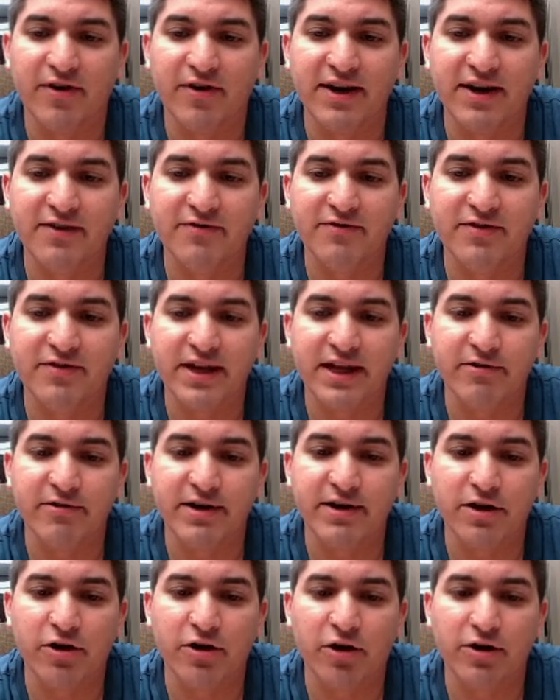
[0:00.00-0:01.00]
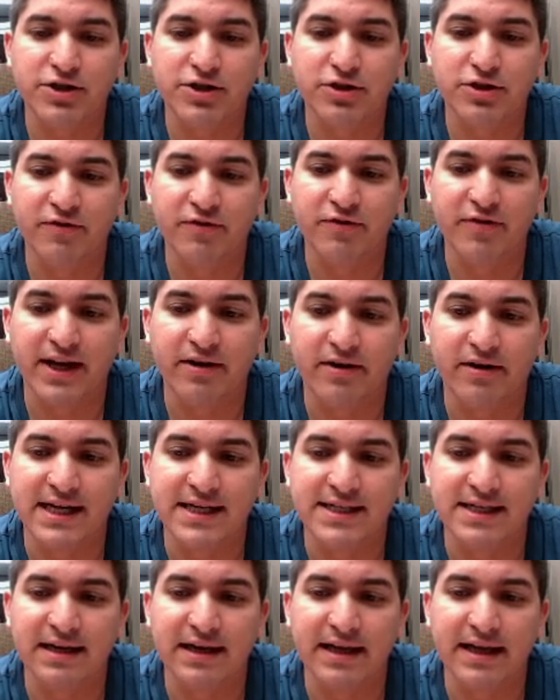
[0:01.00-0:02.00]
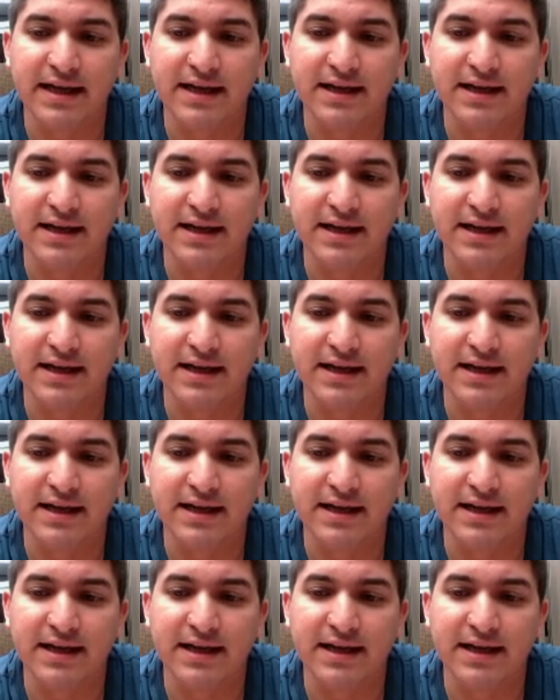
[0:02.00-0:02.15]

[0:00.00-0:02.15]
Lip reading: contour of the figure, ideally.